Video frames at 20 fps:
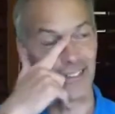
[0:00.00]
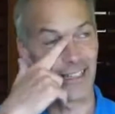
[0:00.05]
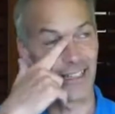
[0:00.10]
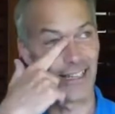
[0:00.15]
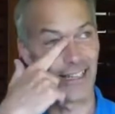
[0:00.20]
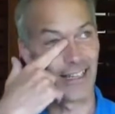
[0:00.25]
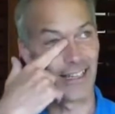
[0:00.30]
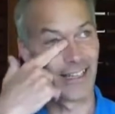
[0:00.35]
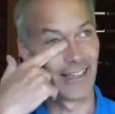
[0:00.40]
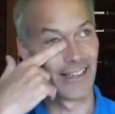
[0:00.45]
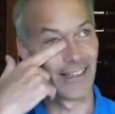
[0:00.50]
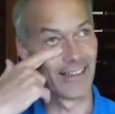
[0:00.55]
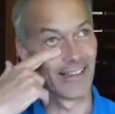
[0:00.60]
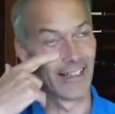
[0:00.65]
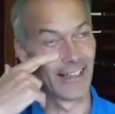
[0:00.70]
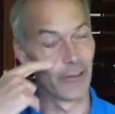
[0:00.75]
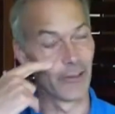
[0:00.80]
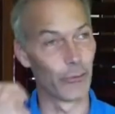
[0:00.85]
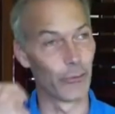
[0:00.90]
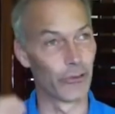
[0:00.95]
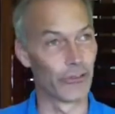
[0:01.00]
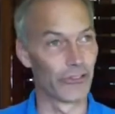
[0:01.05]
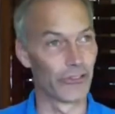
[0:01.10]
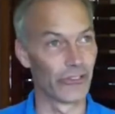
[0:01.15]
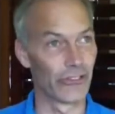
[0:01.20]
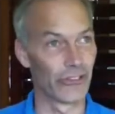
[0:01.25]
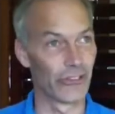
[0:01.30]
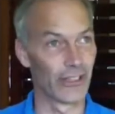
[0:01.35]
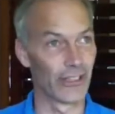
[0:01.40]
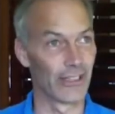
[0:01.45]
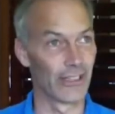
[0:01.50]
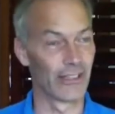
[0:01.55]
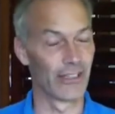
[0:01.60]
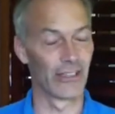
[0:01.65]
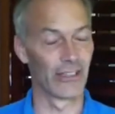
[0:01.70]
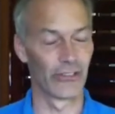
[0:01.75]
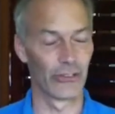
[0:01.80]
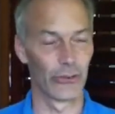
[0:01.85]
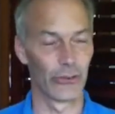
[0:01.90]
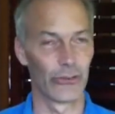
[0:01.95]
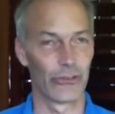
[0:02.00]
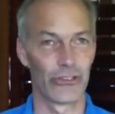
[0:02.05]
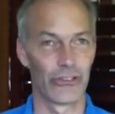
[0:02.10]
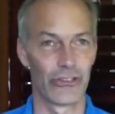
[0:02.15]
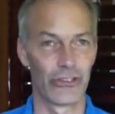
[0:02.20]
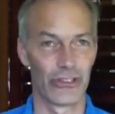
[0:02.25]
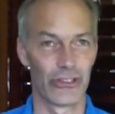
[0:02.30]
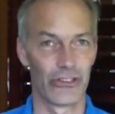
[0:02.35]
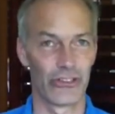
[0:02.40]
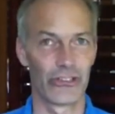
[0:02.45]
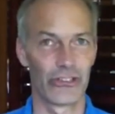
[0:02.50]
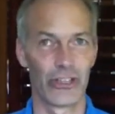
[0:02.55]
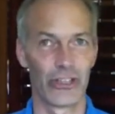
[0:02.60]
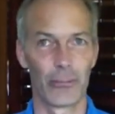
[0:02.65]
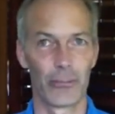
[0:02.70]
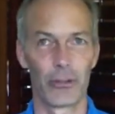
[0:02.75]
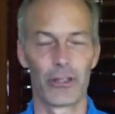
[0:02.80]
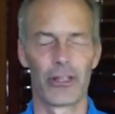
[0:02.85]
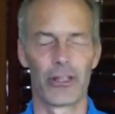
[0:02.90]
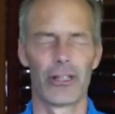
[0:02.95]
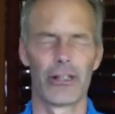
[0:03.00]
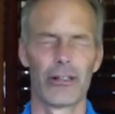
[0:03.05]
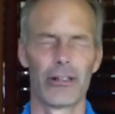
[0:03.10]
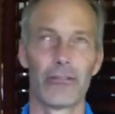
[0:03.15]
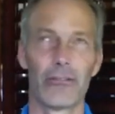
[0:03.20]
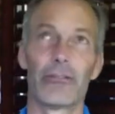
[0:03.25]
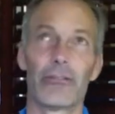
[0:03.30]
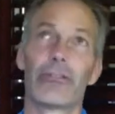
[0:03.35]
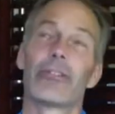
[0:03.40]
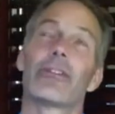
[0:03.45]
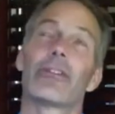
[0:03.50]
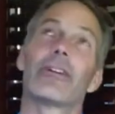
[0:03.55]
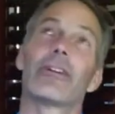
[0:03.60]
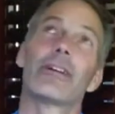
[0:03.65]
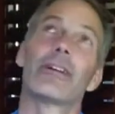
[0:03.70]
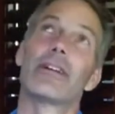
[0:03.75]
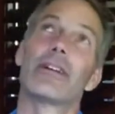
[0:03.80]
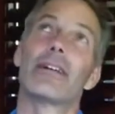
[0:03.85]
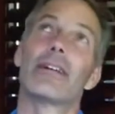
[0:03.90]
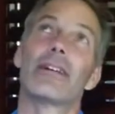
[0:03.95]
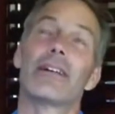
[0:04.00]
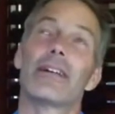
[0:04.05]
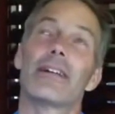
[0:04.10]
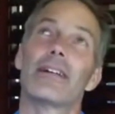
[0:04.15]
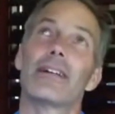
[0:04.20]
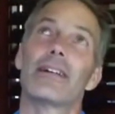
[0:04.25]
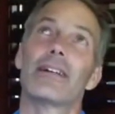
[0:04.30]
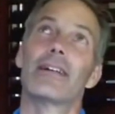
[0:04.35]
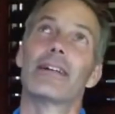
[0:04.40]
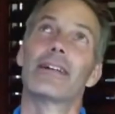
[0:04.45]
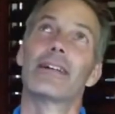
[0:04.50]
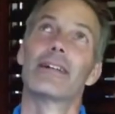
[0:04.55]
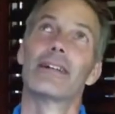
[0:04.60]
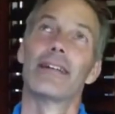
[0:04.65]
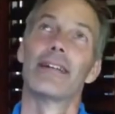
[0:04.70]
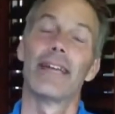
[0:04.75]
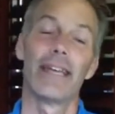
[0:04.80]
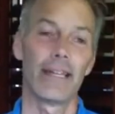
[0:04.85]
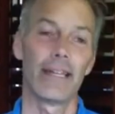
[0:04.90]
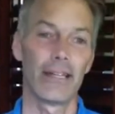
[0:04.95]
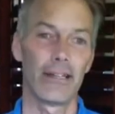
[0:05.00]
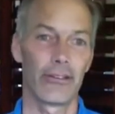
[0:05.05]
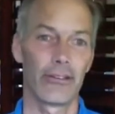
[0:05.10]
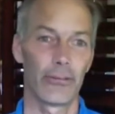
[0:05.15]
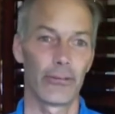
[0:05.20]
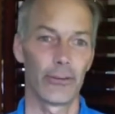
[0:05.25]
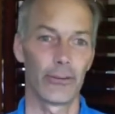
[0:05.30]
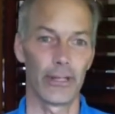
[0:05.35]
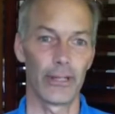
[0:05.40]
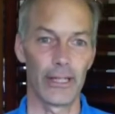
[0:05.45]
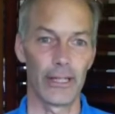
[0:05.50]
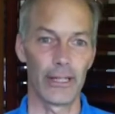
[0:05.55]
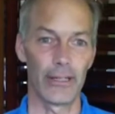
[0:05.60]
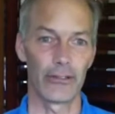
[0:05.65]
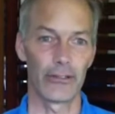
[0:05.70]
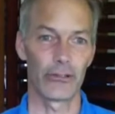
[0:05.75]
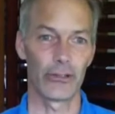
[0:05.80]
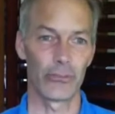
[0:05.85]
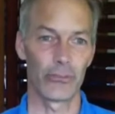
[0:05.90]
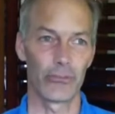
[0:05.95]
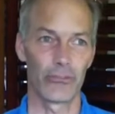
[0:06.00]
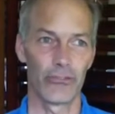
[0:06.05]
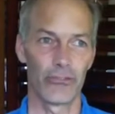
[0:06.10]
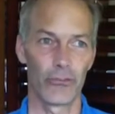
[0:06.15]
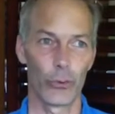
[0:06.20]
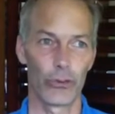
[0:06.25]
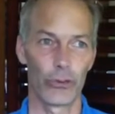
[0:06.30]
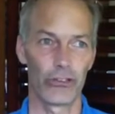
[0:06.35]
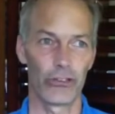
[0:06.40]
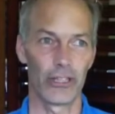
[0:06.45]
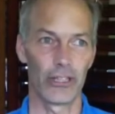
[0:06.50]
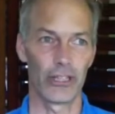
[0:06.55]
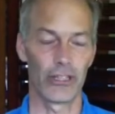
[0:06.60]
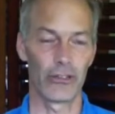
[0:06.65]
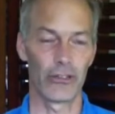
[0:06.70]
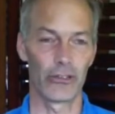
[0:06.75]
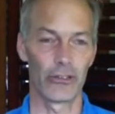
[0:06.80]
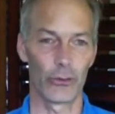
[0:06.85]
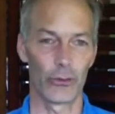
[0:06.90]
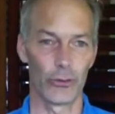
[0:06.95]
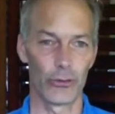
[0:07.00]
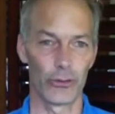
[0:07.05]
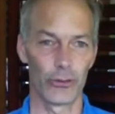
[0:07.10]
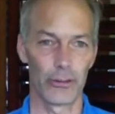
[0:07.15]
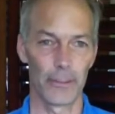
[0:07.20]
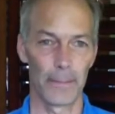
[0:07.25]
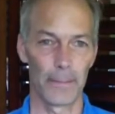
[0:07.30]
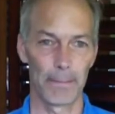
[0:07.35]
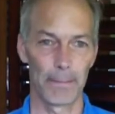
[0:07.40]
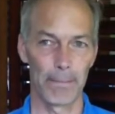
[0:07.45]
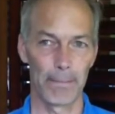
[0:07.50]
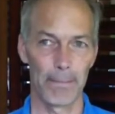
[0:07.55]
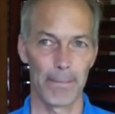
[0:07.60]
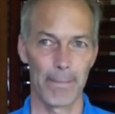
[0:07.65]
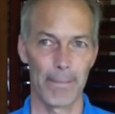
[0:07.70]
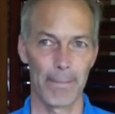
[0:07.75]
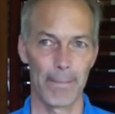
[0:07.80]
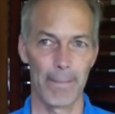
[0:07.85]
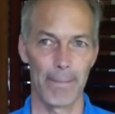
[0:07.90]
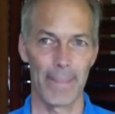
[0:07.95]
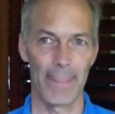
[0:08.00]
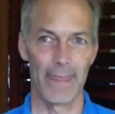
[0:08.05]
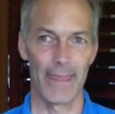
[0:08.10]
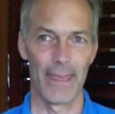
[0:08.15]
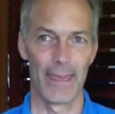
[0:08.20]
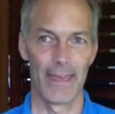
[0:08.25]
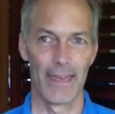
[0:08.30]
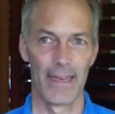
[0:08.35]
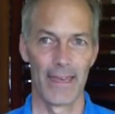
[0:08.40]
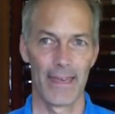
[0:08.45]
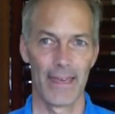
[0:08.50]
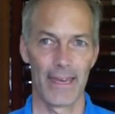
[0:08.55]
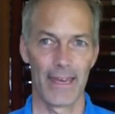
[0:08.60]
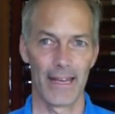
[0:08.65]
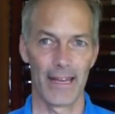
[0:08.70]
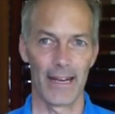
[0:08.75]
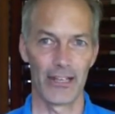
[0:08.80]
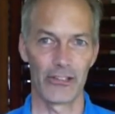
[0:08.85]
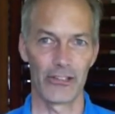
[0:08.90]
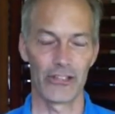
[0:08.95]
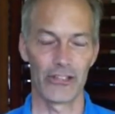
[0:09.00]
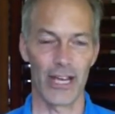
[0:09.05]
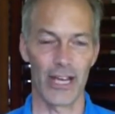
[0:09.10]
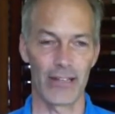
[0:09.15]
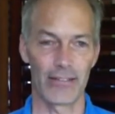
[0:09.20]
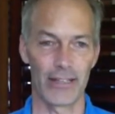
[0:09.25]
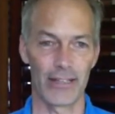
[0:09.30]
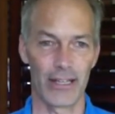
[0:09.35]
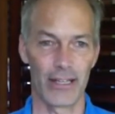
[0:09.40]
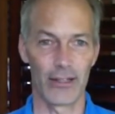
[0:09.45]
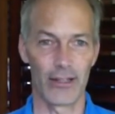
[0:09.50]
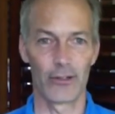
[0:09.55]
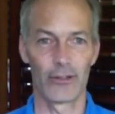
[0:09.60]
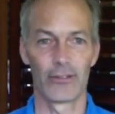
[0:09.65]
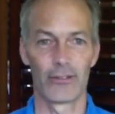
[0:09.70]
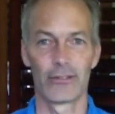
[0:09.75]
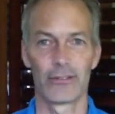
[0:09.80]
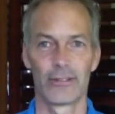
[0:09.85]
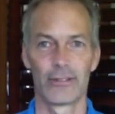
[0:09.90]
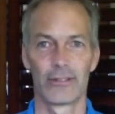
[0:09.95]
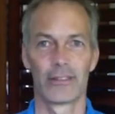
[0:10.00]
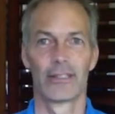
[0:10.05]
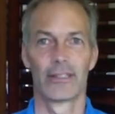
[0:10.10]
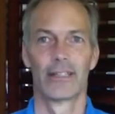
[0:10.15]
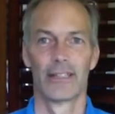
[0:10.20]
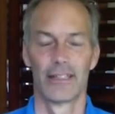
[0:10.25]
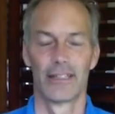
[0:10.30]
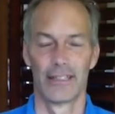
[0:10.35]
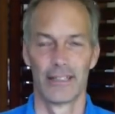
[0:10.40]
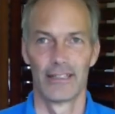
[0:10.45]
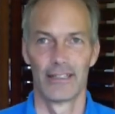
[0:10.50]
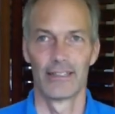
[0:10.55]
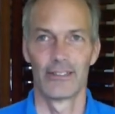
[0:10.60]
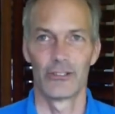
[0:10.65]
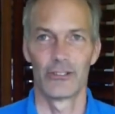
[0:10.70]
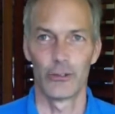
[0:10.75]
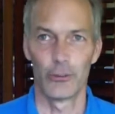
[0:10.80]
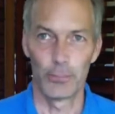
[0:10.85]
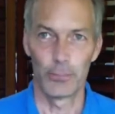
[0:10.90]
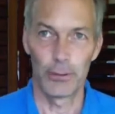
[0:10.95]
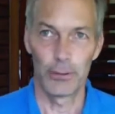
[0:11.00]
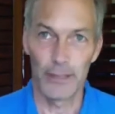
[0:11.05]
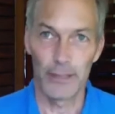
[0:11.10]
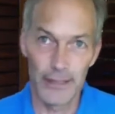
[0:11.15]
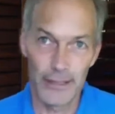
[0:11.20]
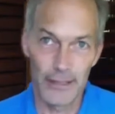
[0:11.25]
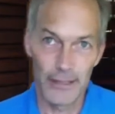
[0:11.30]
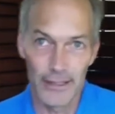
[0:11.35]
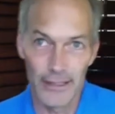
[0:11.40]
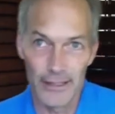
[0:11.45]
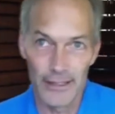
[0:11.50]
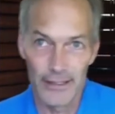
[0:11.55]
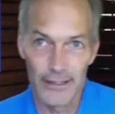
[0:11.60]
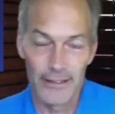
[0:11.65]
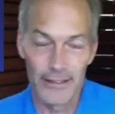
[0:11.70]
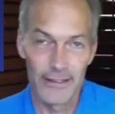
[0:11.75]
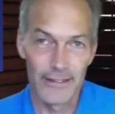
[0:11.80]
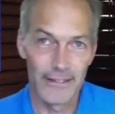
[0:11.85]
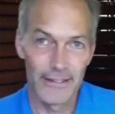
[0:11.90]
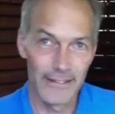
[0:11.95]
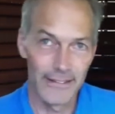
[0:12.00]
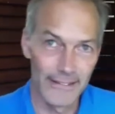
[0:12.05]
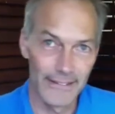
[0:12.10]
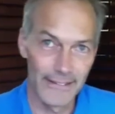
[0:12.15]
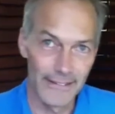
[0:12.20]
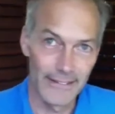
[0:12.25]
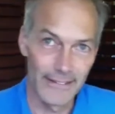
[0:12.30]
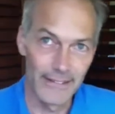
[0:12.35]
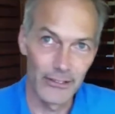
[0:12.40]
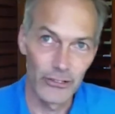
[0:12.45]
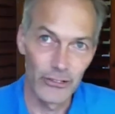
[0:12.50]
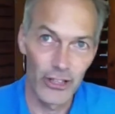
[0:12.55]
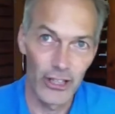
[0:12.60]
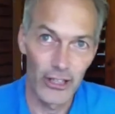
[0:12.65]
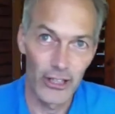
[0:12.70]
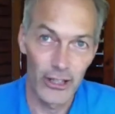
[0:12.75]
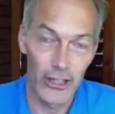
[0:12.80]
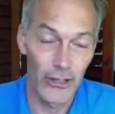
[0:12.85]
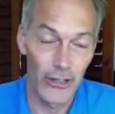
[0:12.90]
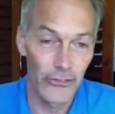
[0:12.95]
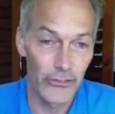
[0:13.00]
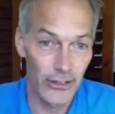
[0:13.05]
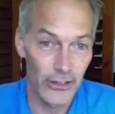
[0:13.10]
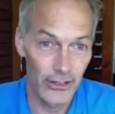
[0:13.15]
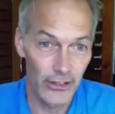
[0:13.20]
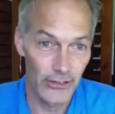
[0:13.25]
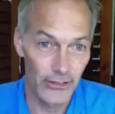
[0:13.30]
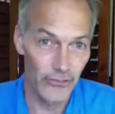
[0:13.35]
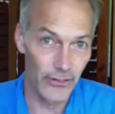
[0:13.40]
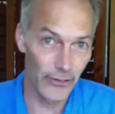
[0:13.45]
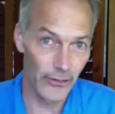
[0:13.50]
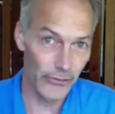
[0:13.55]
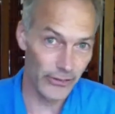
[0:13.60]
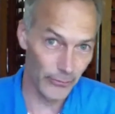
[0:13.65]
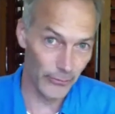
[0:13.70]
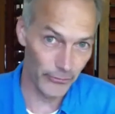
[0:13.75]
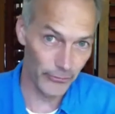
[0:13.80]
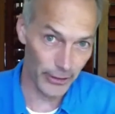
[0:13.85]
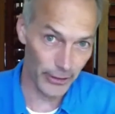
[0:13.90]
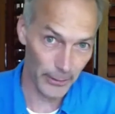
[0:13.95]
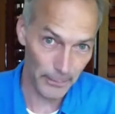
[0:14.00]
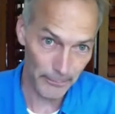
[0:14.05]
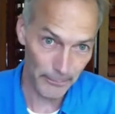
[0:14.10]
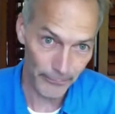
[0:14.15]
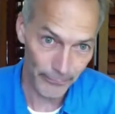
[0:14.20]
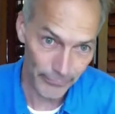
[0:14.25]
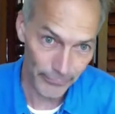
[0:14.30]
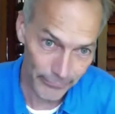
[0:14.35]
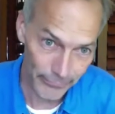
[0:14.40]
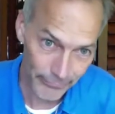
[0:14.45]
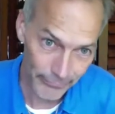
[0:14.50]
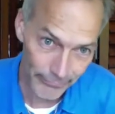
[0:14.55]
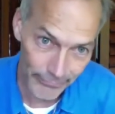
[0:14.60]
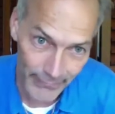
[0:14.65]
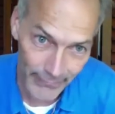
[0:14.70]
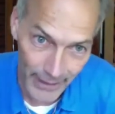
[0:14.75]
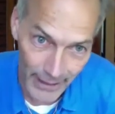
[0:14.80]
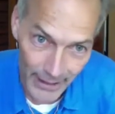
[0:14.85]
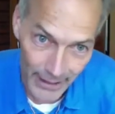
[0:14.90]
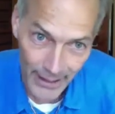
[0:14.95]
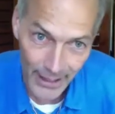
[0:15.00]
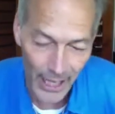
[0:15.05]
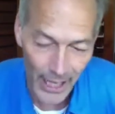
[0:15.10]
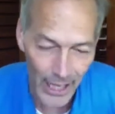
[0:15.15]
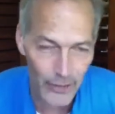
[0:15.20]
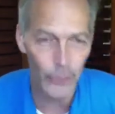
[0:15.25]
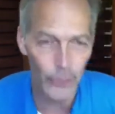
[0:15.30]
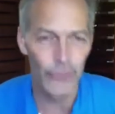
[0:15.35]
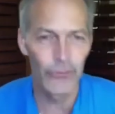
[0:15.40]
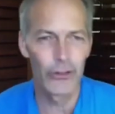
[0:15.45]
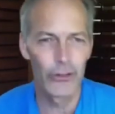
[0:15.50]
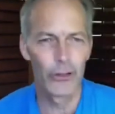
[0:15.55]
and I was so it was in the summer of '83. So I'm 14 years old, and I sat down to play Tchaikovsky's Fifth Symphony. I don't know if you